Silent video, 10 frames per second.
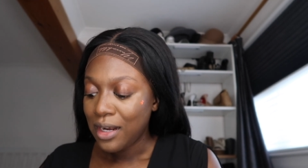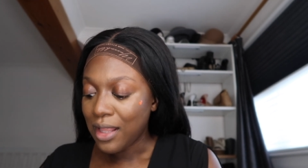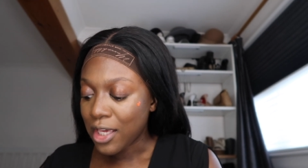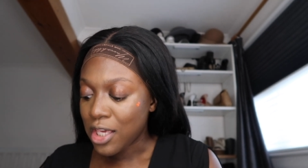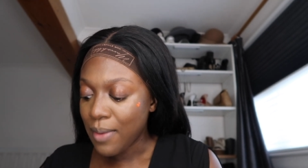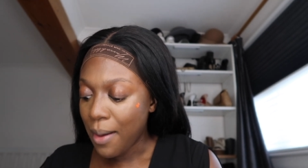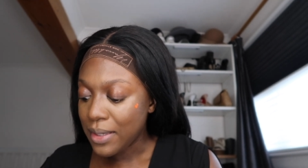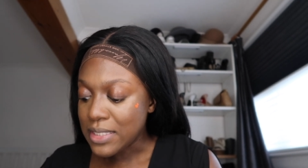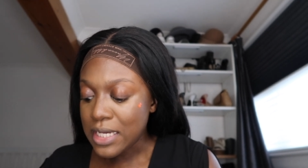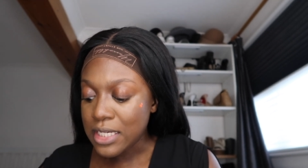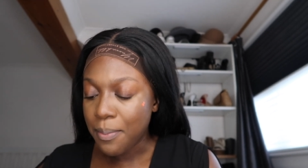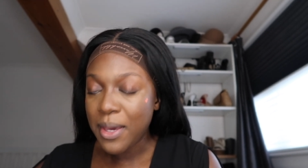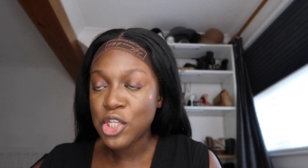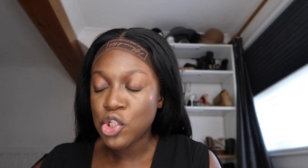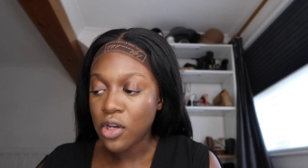like you might be seeing a
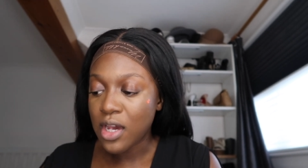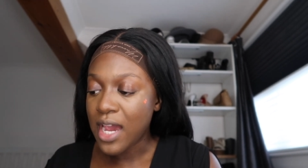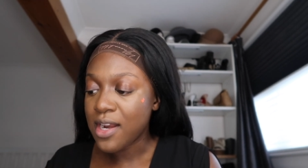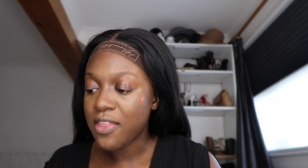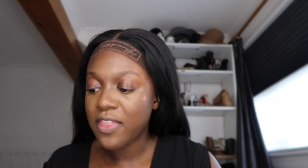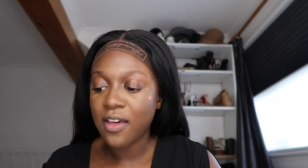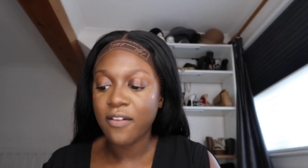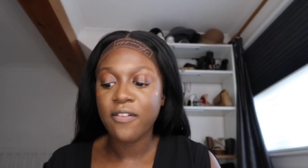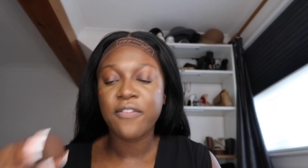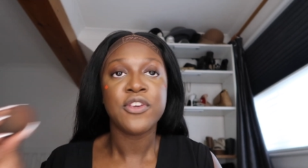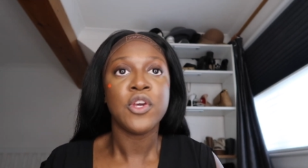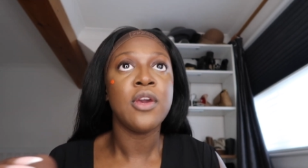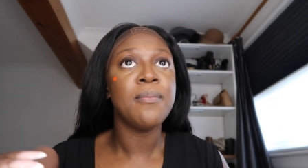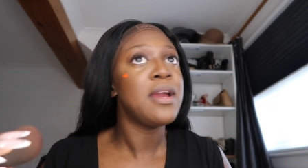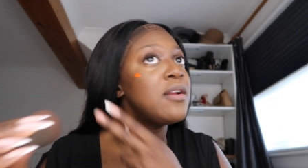picture and it think for
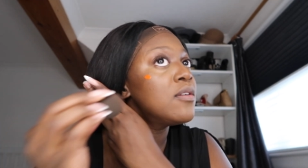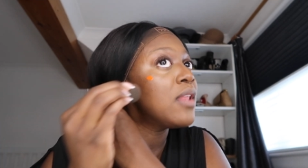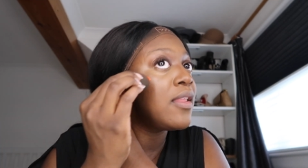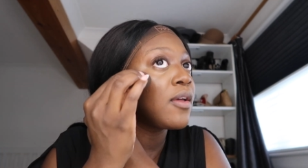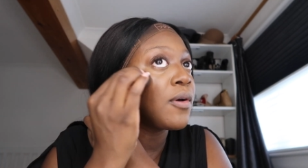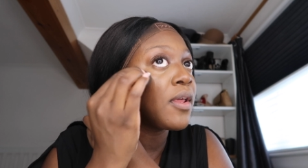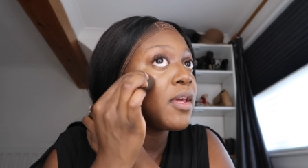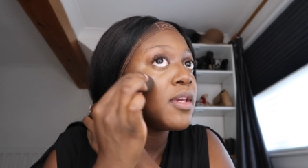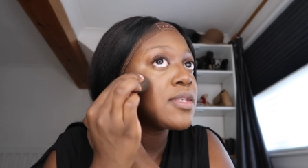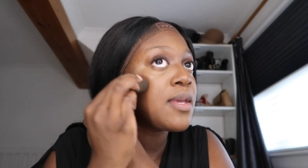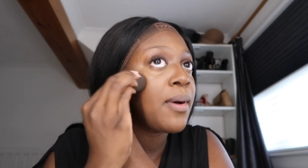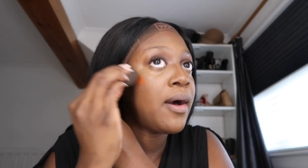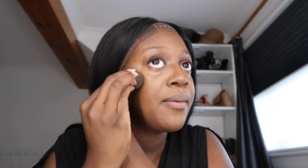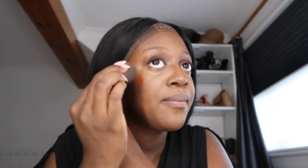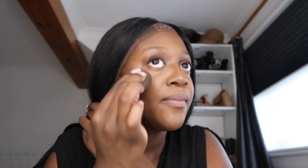you it may look like they got it easy,
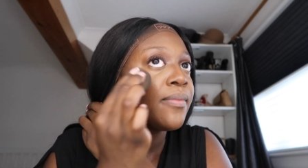but